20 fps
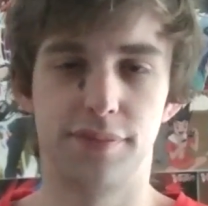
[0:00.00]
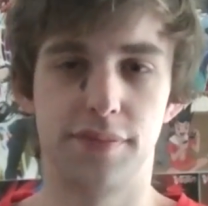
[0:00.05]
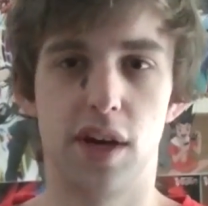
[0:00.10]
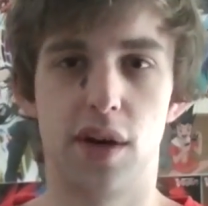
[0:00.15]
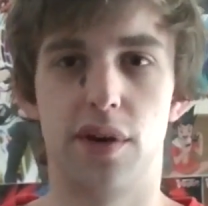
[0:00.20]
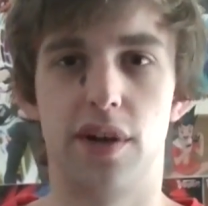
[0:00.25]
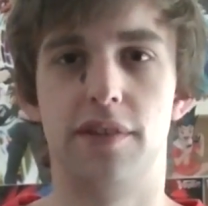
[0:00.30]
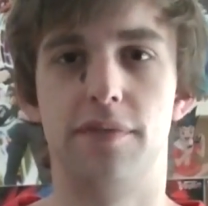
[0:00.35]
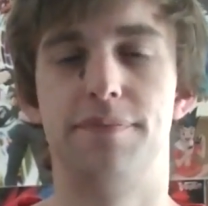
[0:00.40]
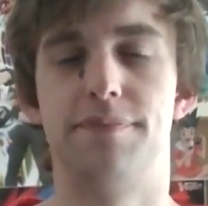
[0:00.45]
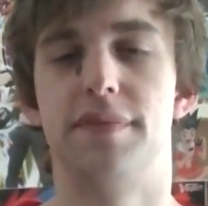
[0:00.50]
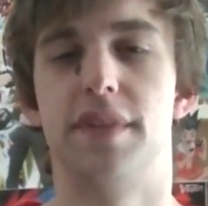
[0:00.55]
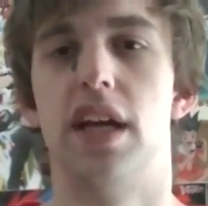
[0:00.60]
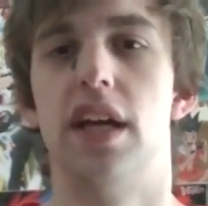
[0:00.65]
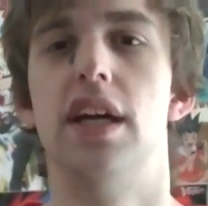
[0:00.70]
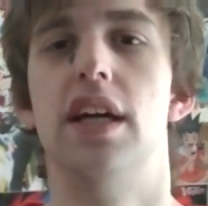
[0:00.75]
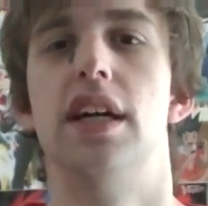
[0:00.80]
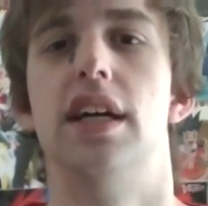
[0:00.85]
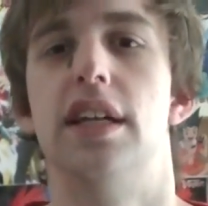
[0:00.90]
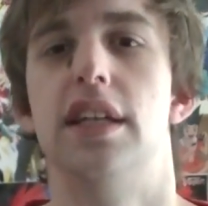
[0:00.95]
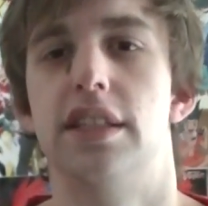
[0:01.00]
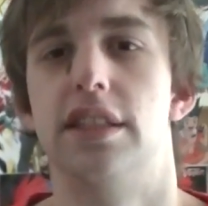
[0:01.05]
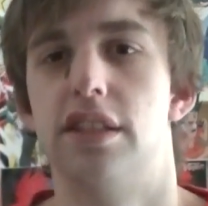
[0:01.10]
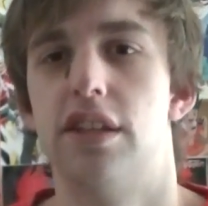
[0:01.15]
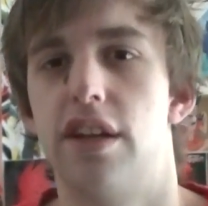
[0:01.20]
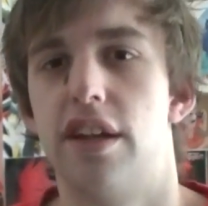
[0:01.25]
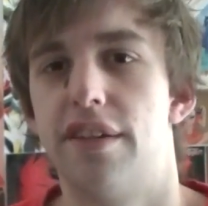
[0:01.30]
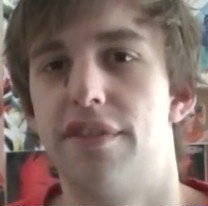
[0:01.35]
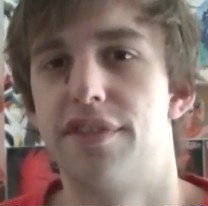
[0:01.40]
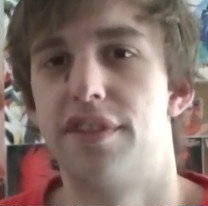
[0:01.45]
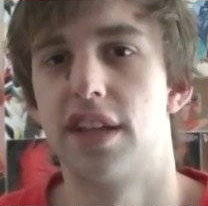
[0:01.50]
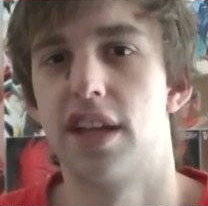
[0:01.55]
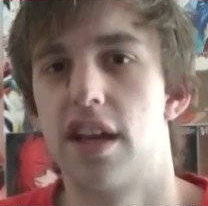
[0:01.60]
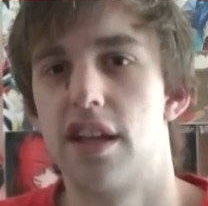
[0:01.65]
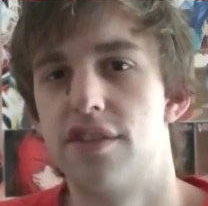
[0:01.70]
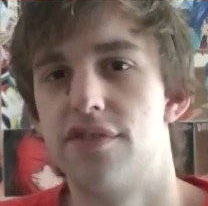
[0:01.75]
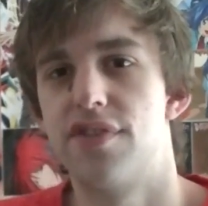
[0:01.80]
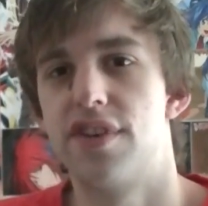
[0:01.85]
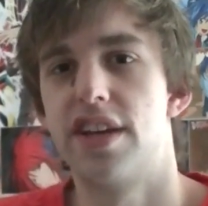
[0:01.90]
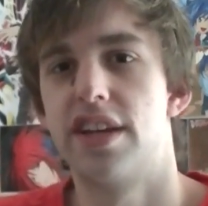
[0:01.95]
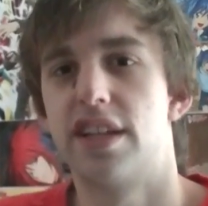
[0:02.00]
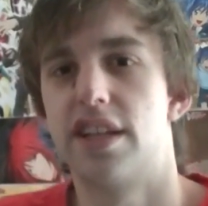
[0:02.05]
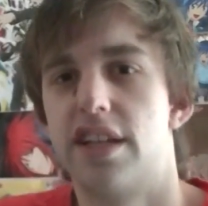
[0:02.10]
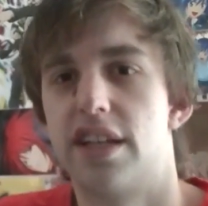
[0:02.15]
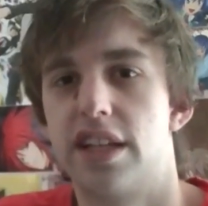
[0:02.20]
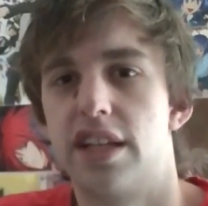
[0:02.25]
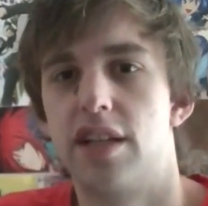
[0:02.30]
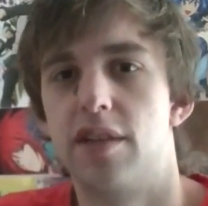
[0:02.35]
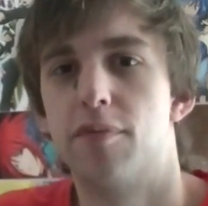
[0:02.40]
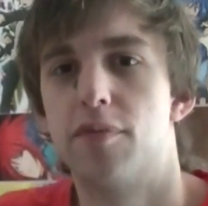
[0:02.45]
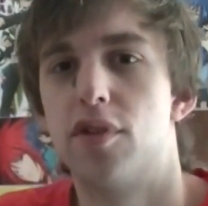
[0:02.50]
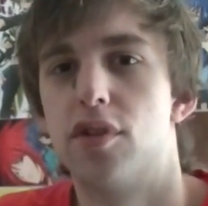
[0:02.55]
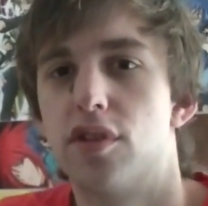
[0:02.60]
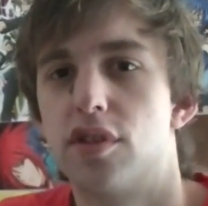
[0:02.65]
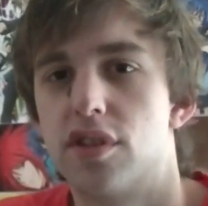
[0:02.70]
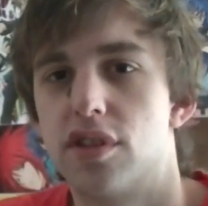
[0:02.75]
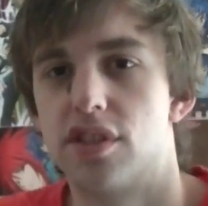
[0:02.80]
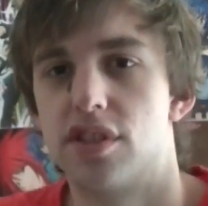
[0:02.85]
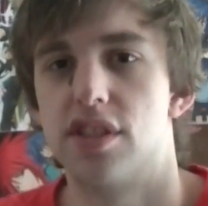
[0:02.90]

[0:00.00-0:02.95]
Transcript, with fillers: oh, don't have to guard your Vanguard anymore because